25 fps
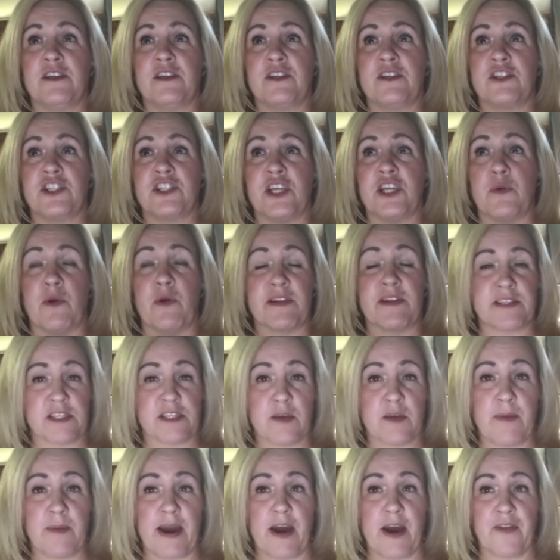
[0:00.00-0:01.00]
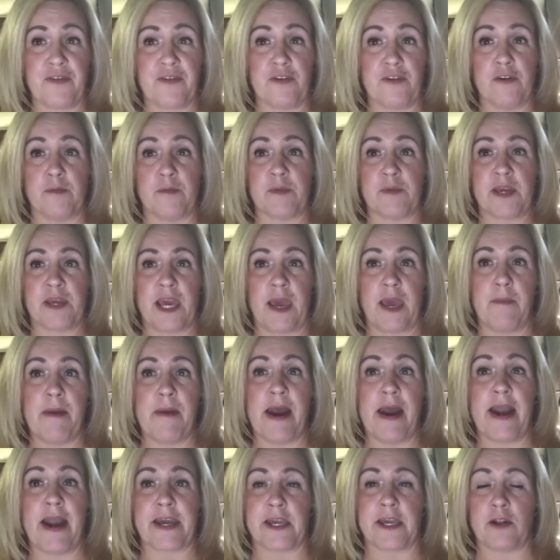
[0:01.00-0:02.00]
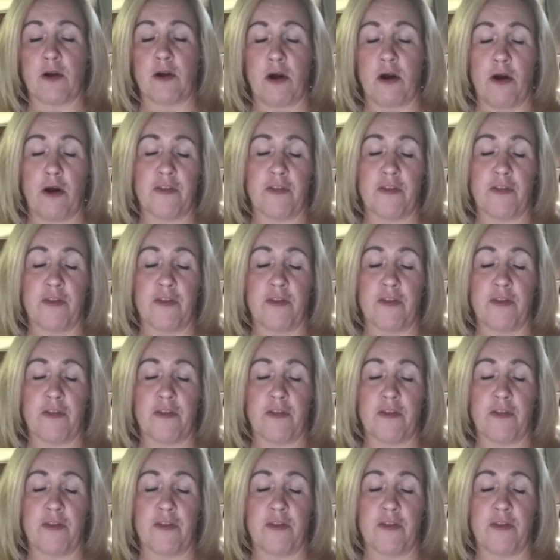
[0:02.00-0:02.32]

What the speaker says: She went to the bathroom, came back, and all the